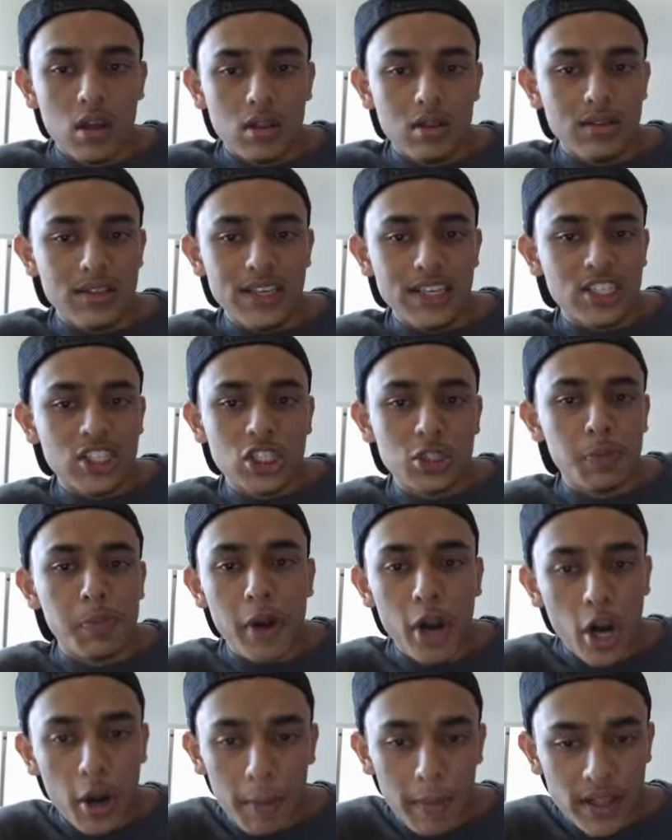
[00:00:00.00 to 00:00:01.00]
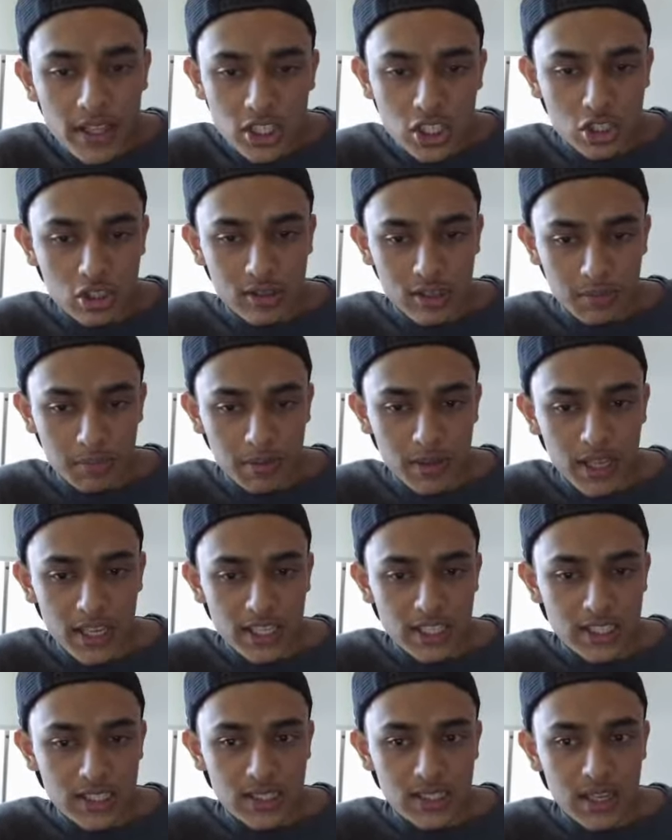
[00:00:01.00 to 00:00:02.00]
the experiments took
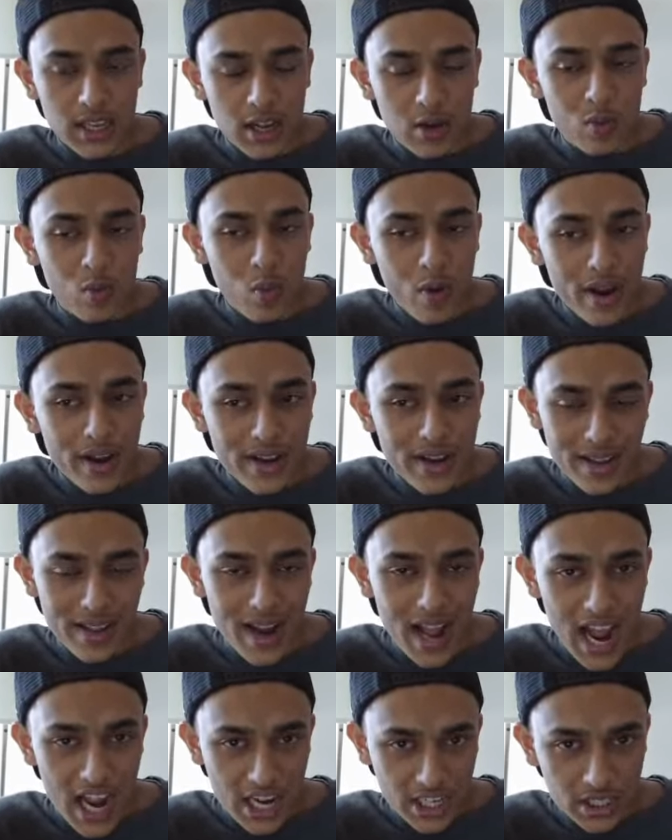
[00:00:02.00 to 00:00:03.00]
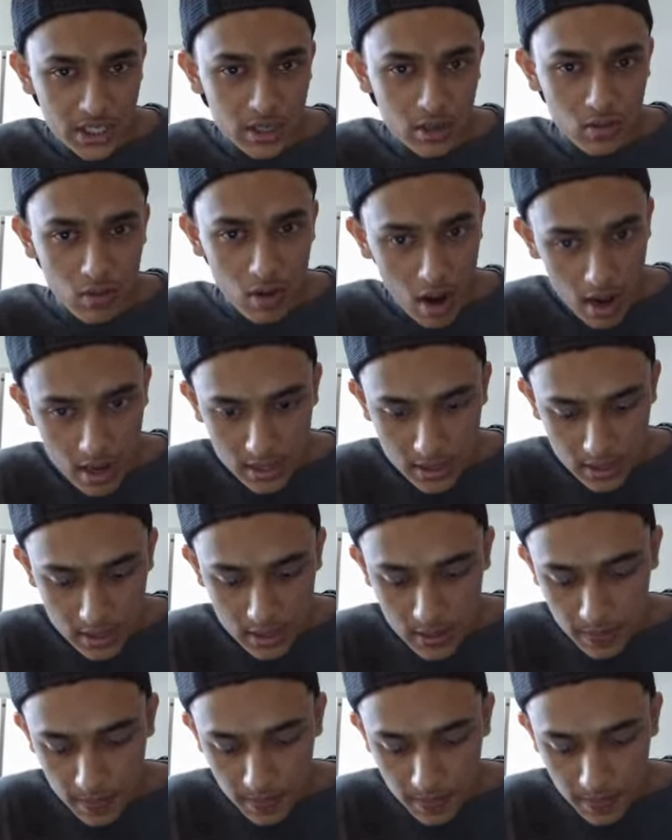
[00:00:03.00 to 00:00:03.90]
place and when it actually arose.